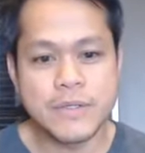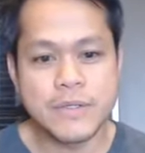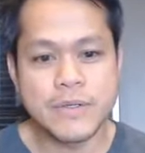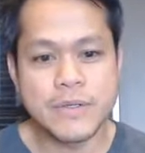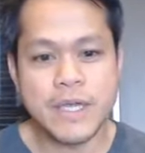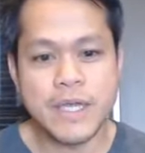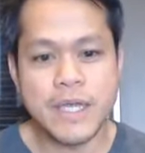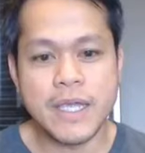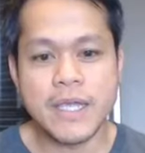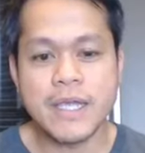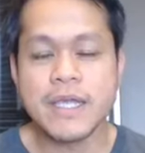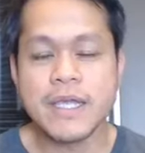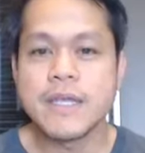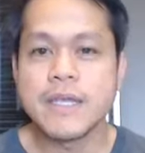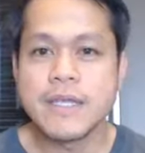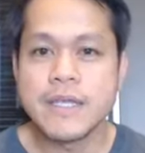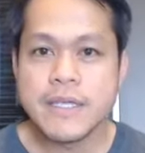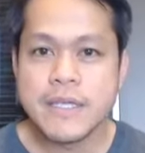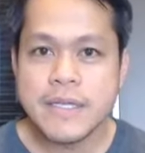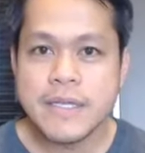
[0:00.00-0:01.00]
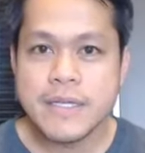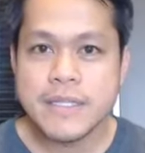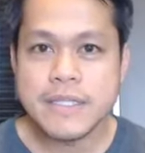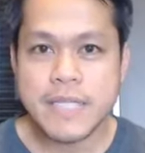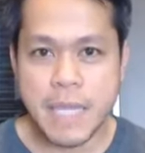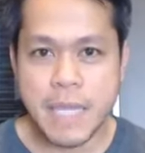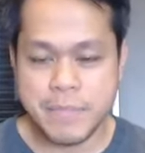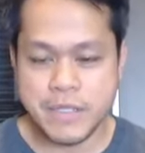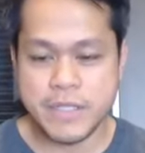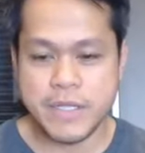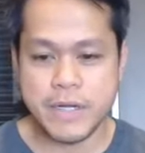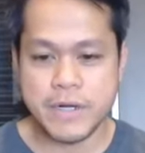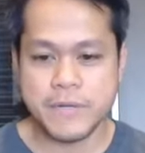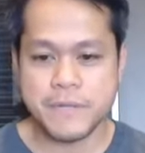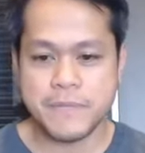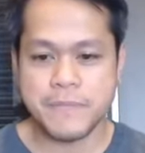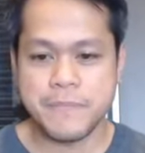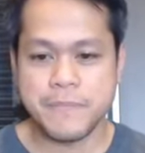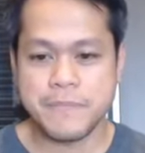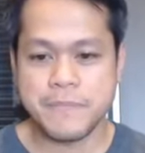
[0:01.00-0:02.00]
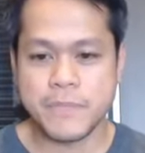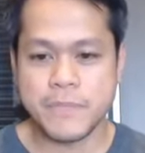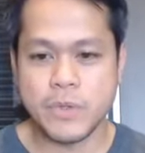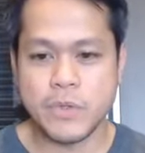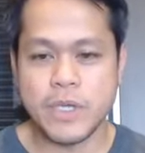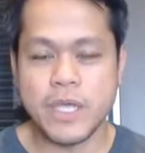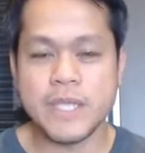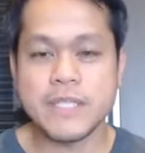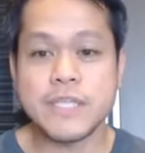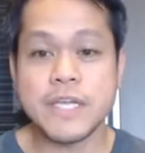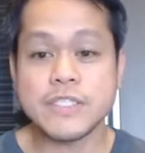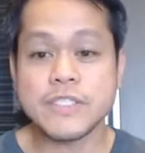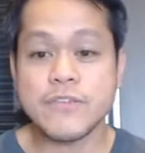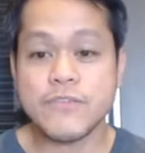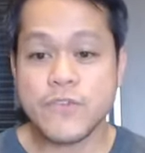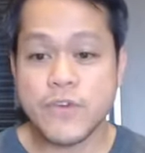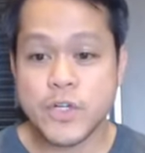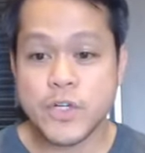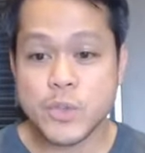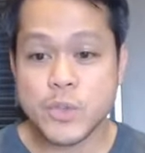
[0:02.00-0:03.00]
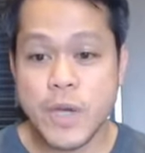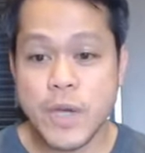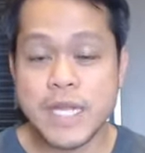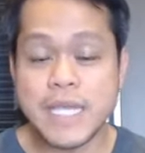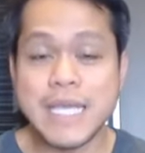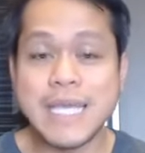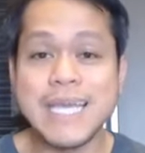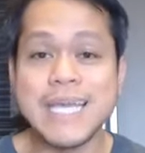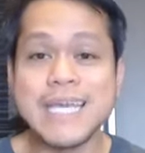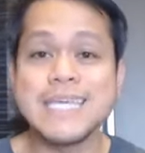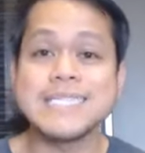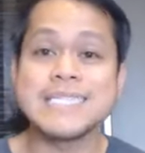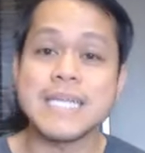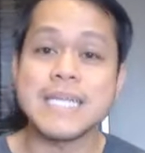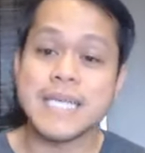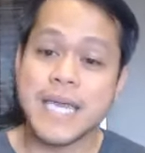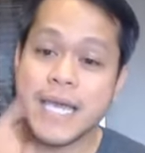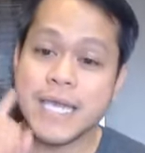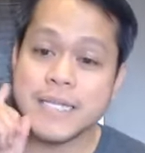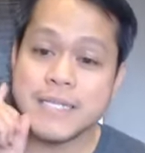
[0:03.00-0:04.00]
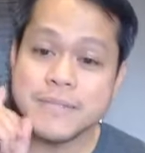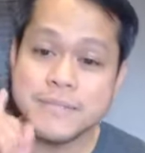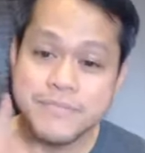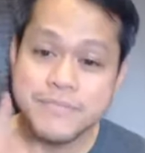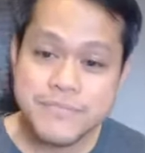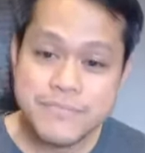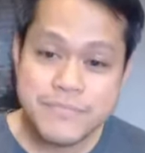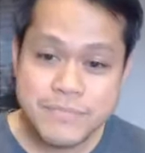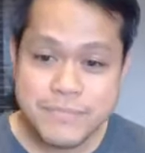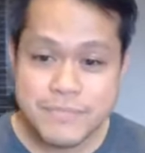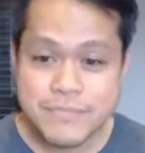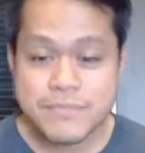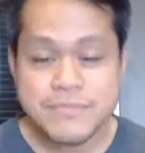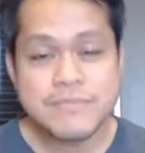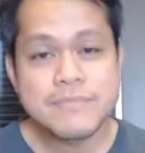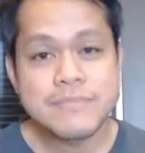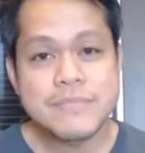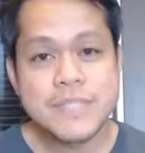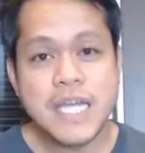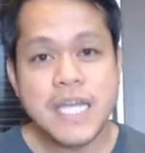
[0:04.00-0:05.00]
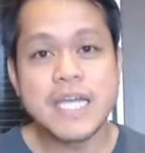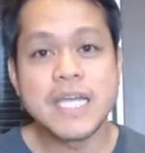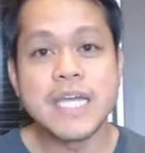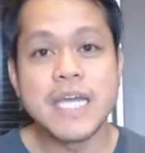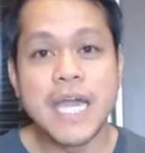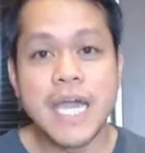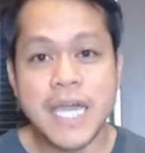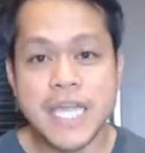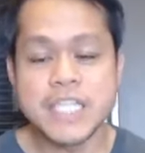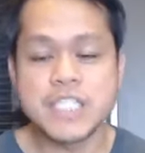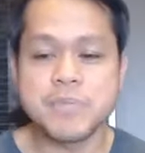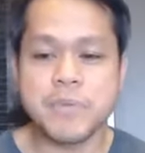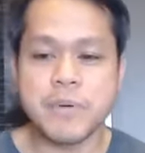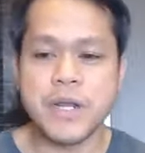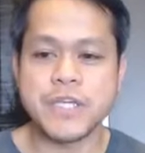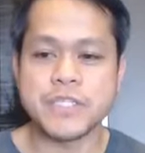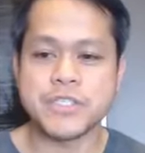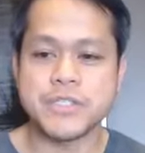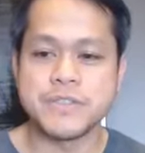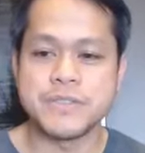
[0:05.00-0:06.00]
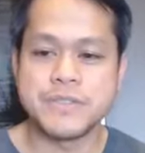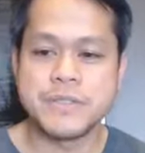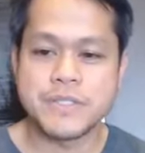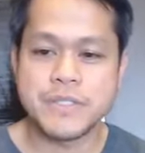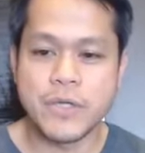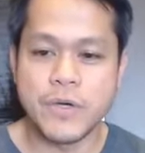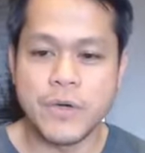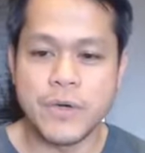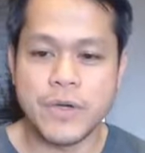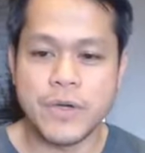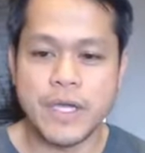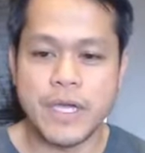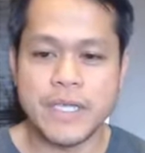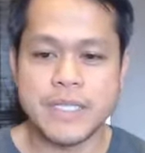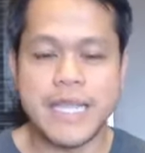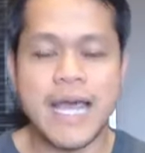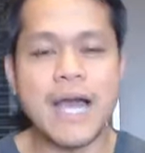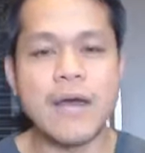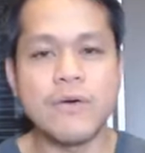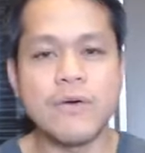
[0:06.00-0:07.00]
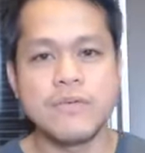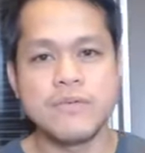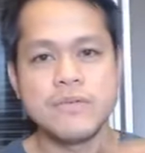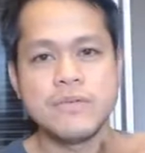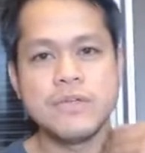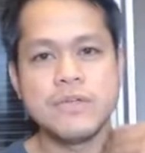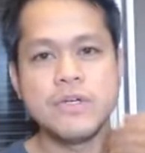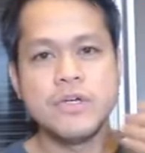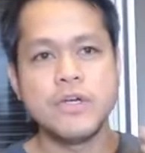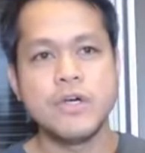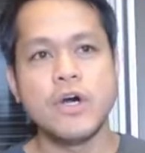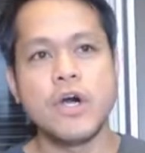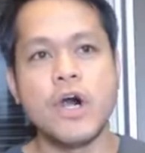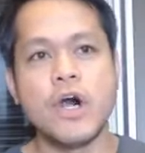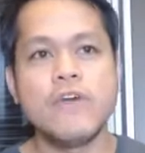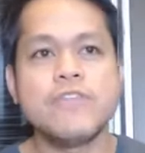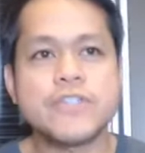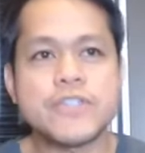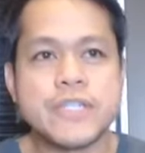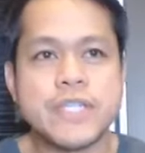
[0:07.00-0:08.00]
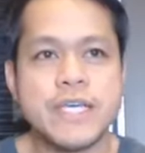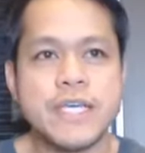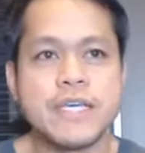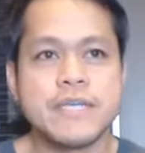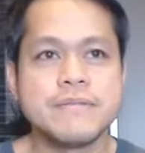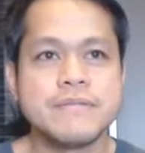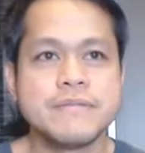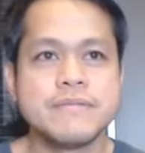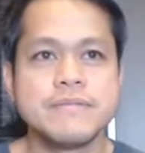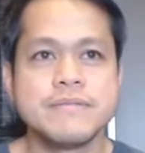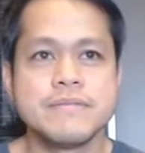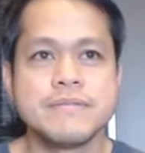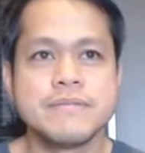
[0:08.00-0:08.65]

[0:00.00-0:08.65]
Okay, type in there. Okay, that's the first one is, again, inspiration. Okay, now, obviously,